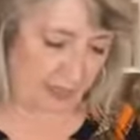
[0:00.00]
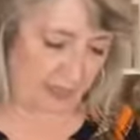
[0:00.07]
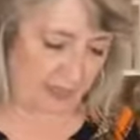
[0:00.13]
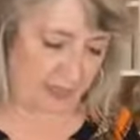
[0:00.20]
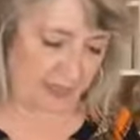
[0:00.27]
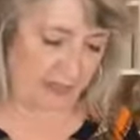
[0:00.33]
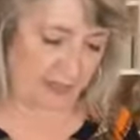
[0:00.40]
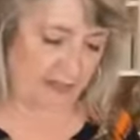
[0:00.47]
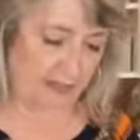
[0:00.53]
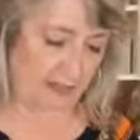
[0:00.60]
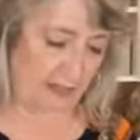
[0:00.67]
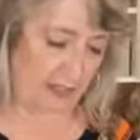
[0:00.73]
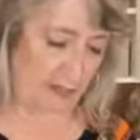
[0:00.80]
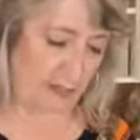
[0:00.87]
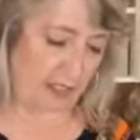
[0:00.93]
but I think this is
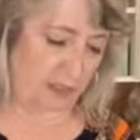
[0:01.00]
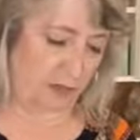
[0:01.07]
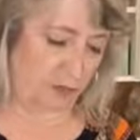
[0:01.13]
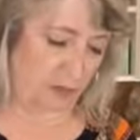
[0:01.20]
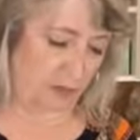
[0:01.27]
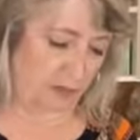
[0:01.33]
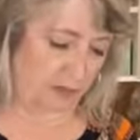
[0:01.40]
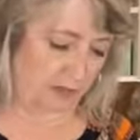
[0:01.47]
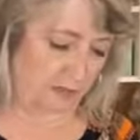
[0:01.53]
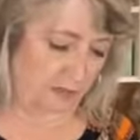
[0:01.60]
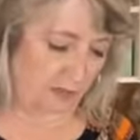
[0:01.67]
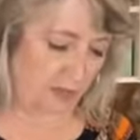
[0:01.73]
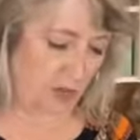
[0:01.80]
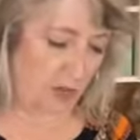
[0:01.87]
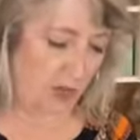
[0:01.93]
going to be adorable.
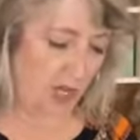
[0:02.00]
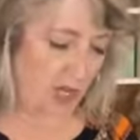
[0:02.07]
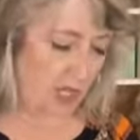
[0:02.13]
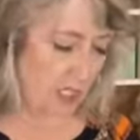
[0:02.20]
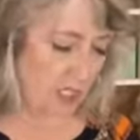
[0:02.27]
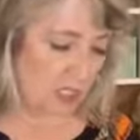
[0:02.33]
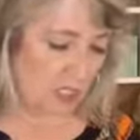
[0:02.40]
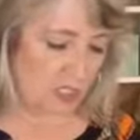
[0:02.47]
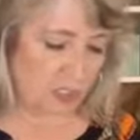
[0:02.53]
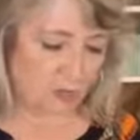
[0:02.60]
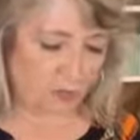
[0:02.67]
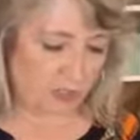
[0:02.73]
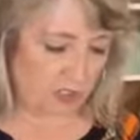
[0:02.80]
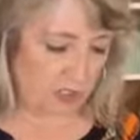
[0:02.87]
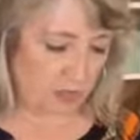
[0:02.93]
So
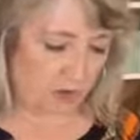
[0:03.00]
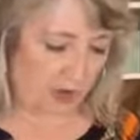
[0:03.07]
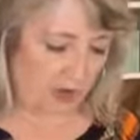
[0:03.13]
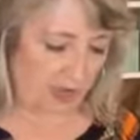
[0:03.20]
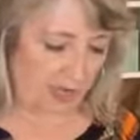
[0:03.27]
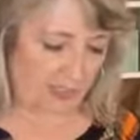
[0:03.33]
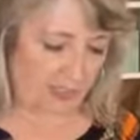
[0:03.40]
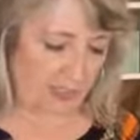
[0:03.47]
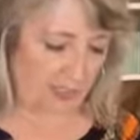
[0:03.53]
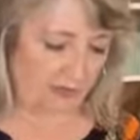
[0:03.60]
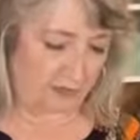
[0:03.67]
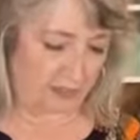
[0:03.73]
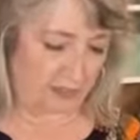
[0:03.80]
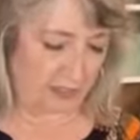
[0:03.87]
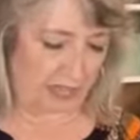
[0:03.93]
you could do all kinds of
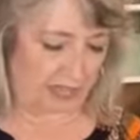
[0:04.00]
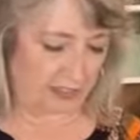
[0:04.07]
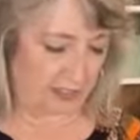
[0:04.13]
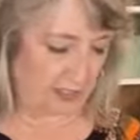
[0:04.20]
different things.